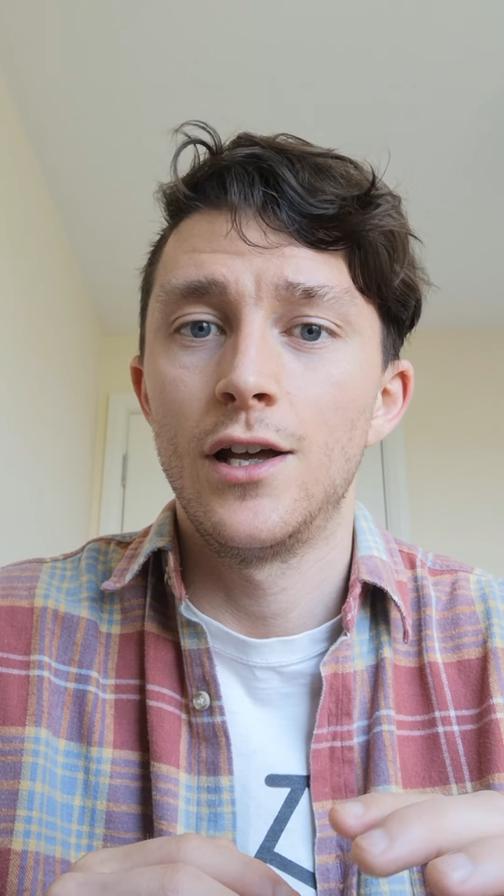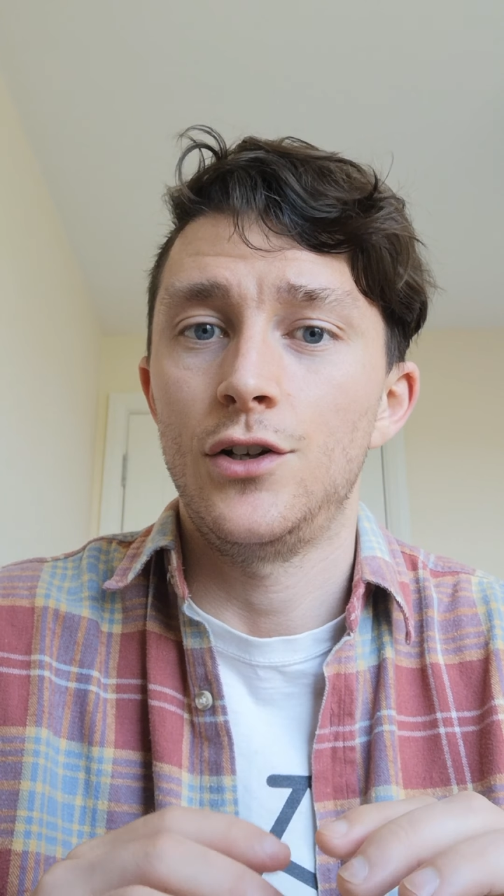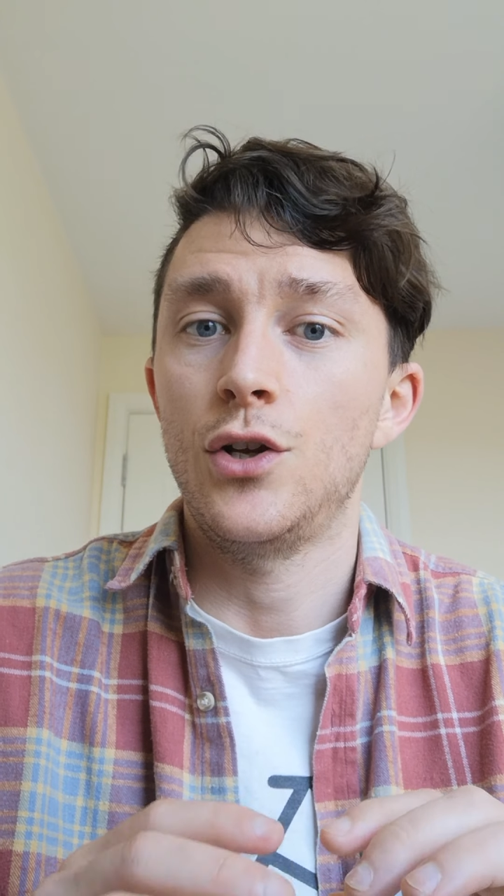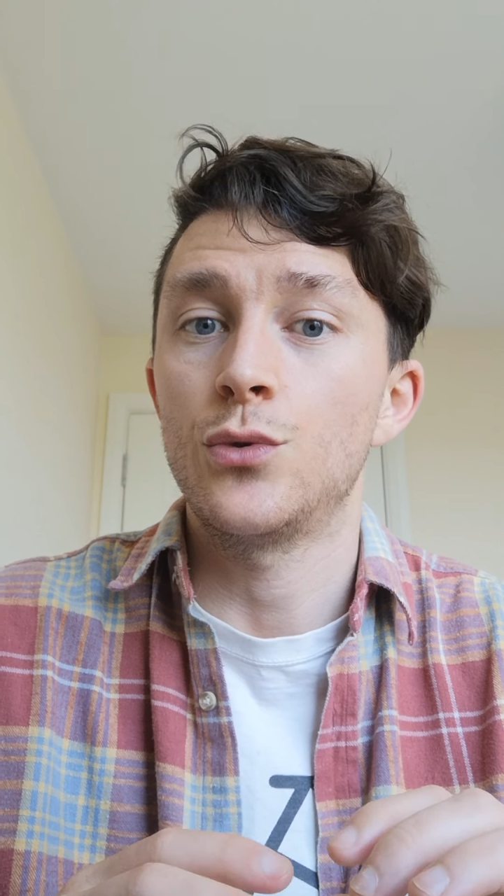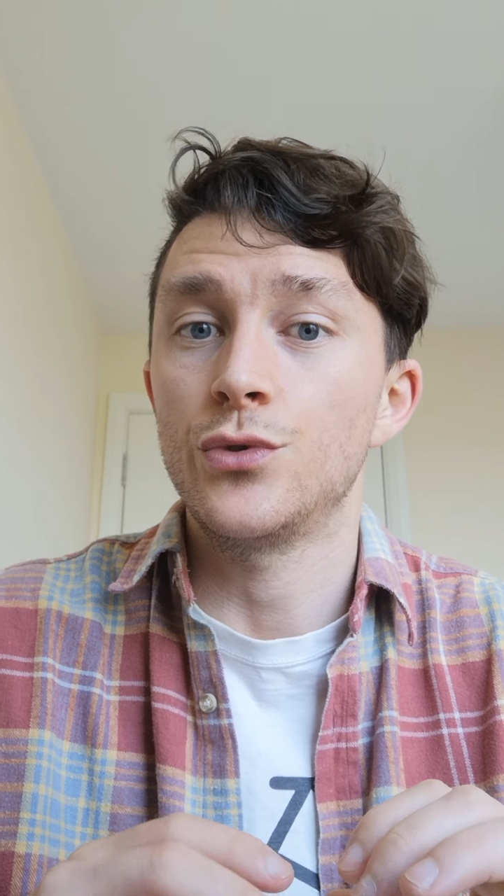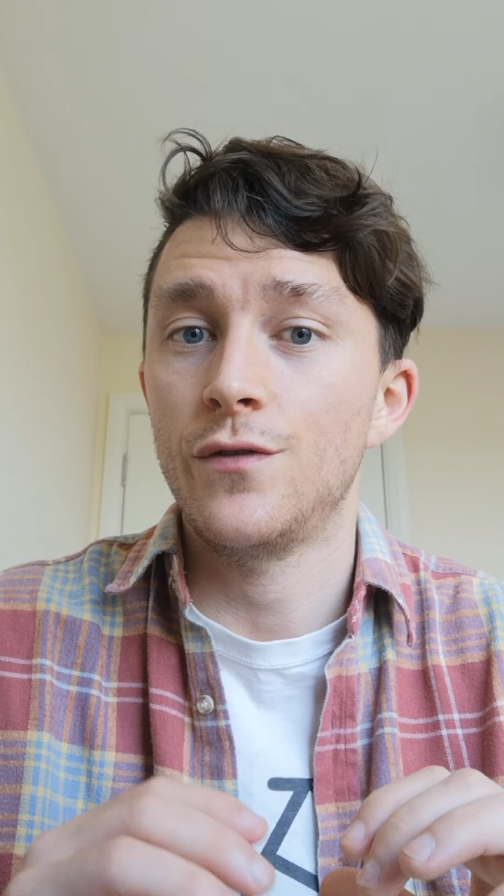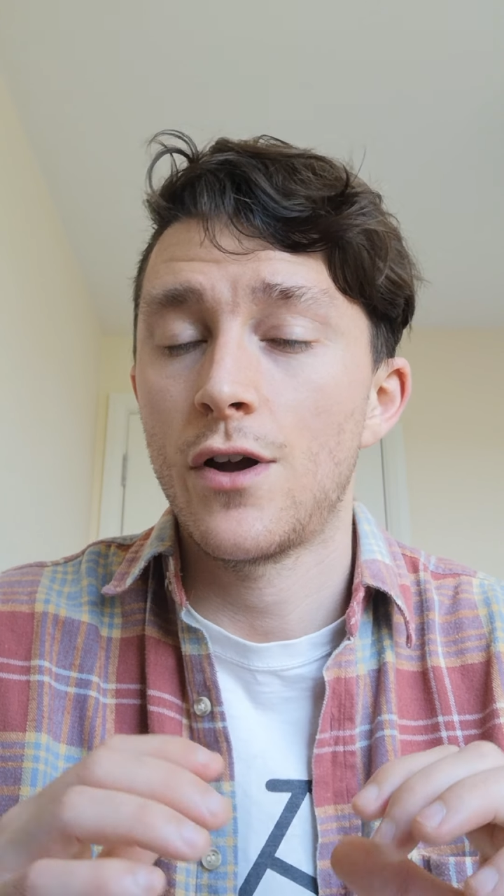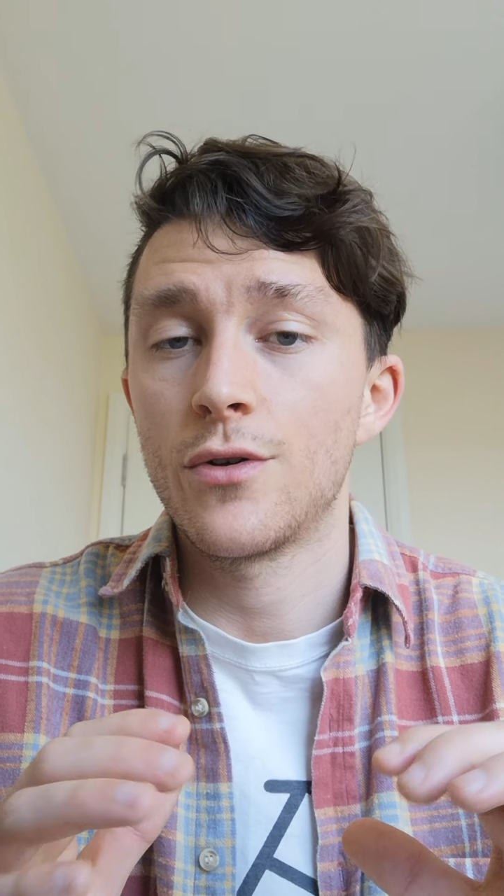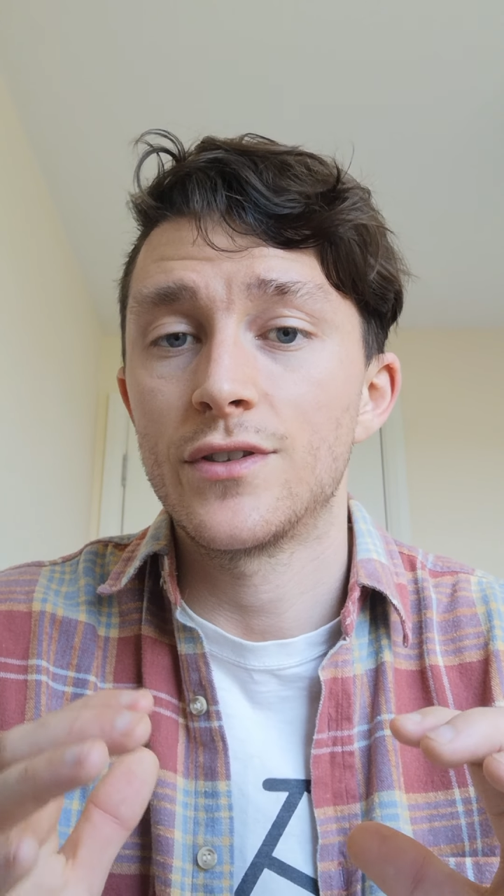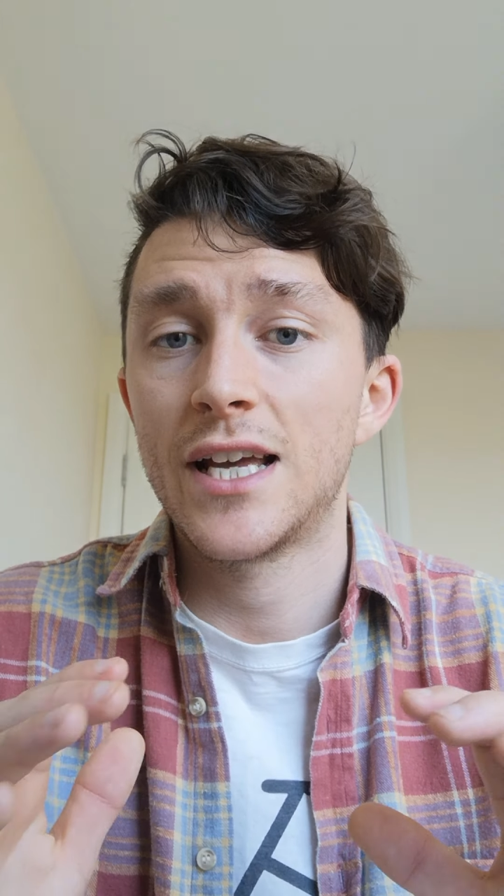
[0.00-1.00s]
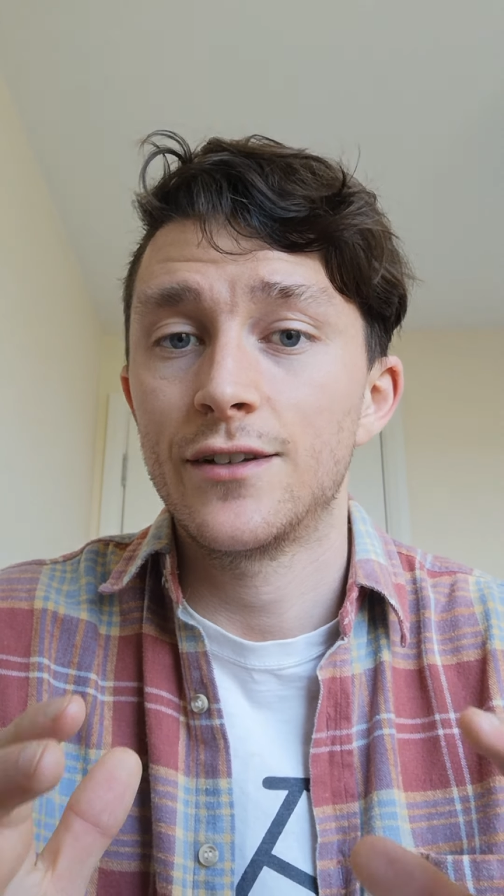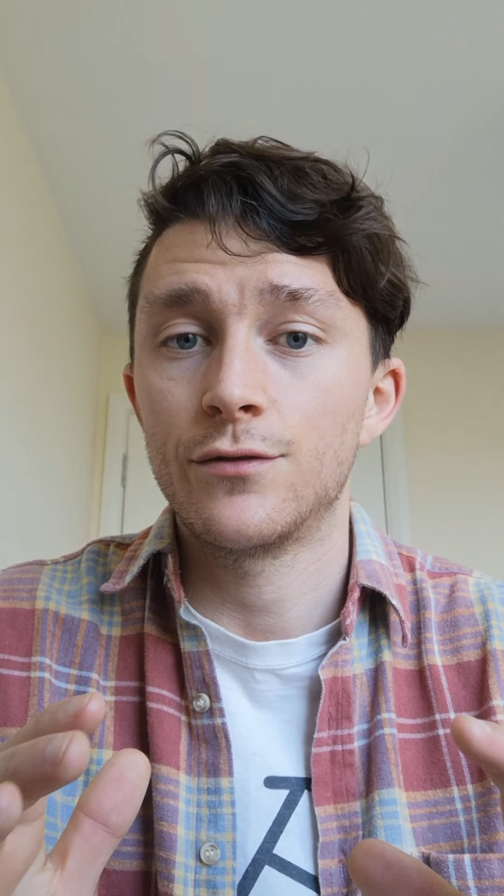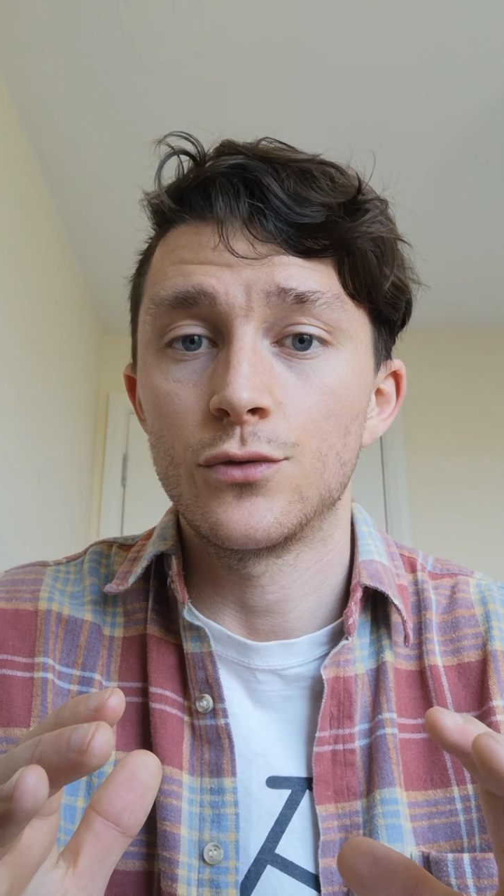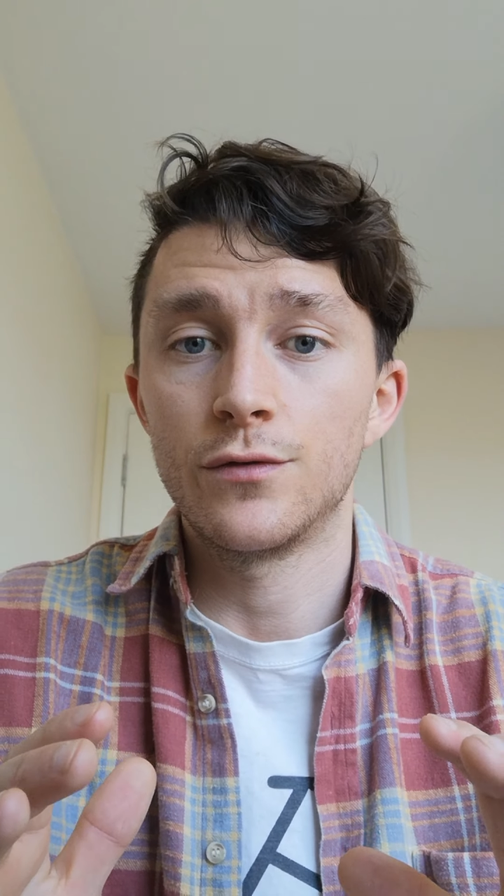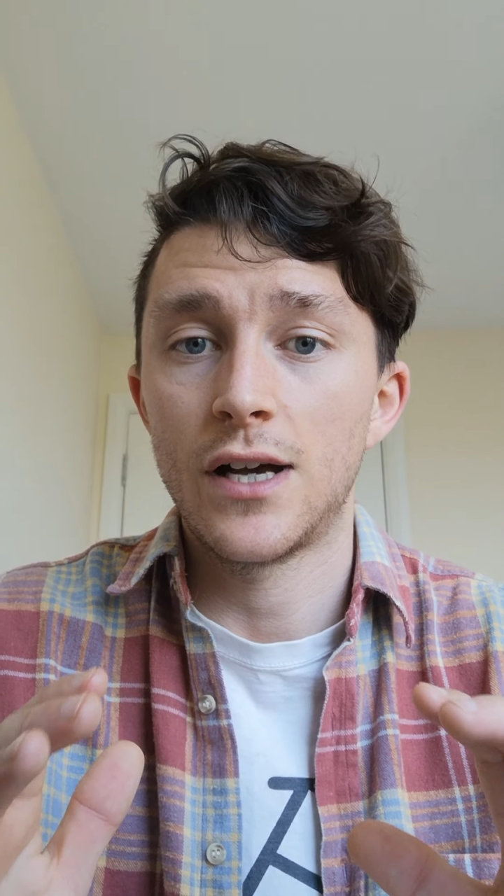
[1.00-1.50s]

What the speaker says: locals are very thankful for